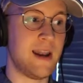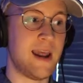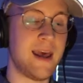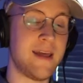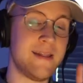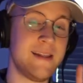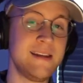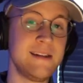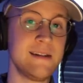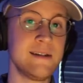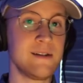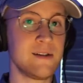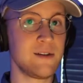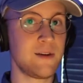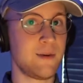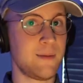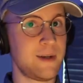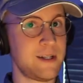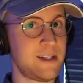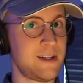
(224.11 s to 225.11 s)
And this is a
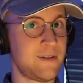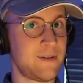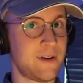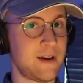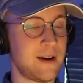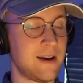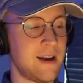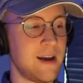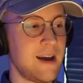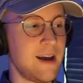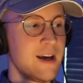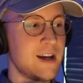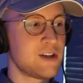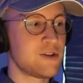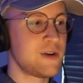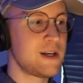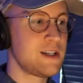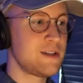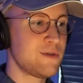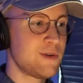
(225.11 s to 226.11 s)
little bit different.
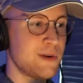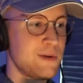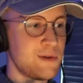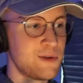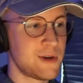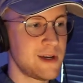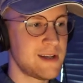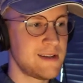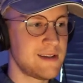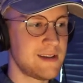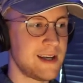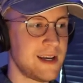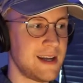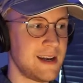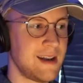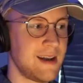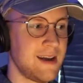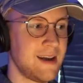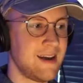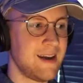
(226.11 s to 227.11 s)
Translate
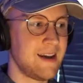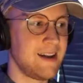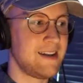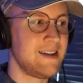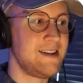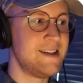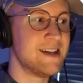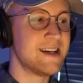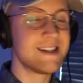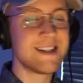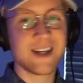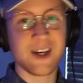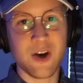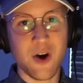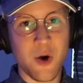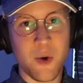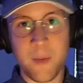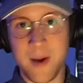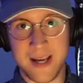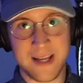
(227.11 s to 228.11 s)
doesn't
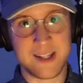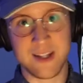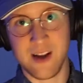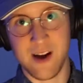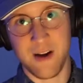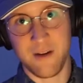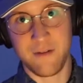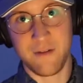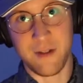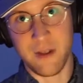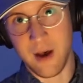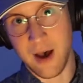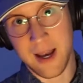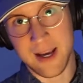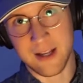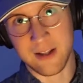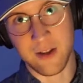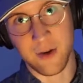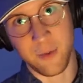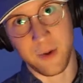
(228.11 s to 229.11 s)
go based off the
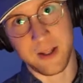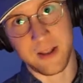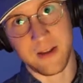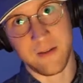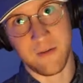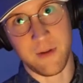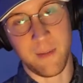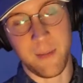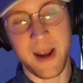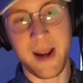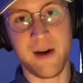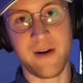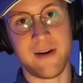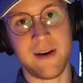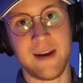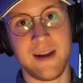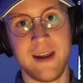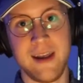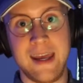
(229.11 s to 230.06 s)
height and the width of the parent.